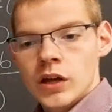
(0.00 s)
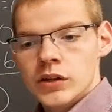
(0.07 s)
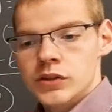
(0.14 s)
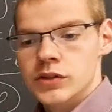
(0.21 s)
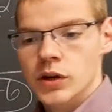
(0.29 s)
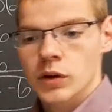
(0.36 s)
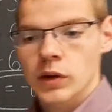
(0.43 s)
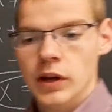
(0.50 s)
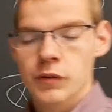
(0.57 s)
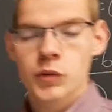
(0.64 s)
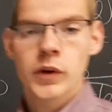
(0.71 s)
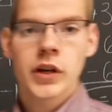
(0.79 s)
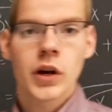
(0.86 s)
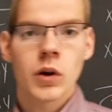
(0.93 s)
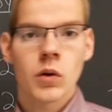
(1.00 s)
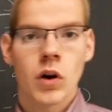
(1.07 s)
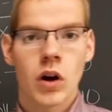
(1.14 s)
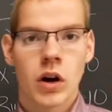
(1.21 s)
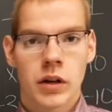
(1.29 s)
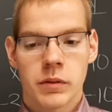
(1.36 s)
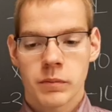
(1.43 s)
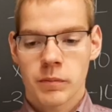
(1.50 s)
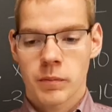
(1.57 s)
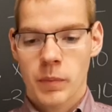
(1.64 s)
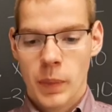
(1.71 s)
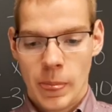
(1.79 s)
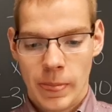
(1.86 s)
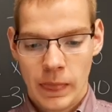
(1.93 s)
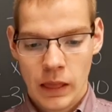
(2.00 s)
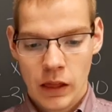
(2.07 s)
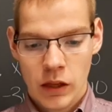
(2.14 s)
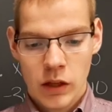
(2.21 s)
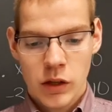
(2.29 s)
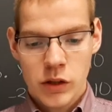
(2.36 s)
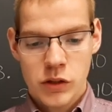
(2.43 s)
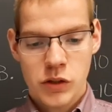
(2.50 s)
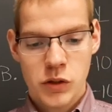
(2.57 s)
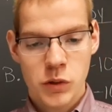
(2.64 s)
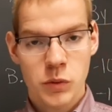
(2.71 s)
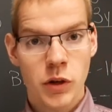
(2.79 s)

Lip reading: So if we go on to